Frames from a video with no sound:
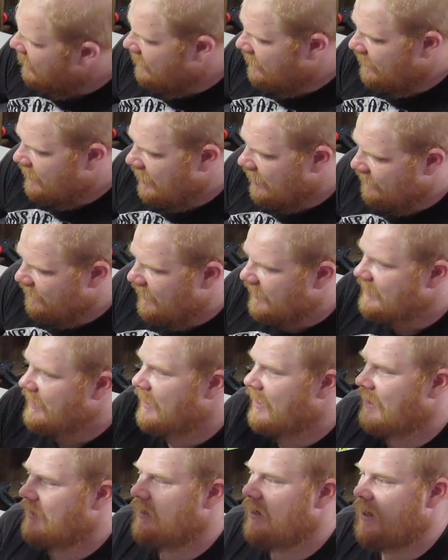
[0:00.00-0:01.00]
I think if I did
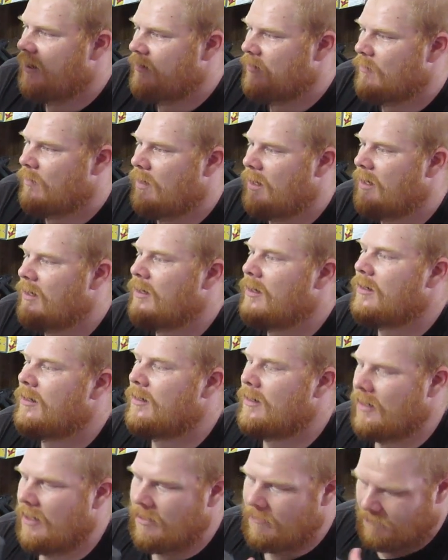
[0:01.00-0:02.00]
another one,
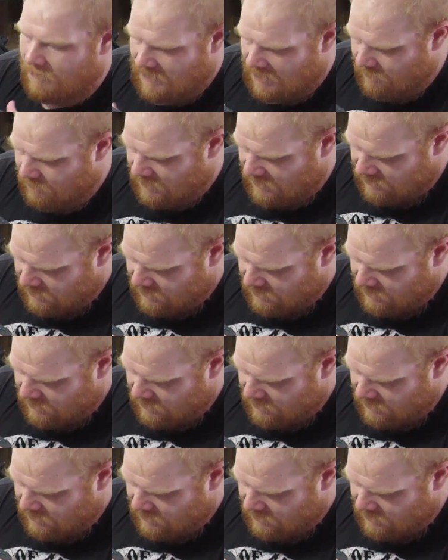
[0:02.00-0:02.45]
it might be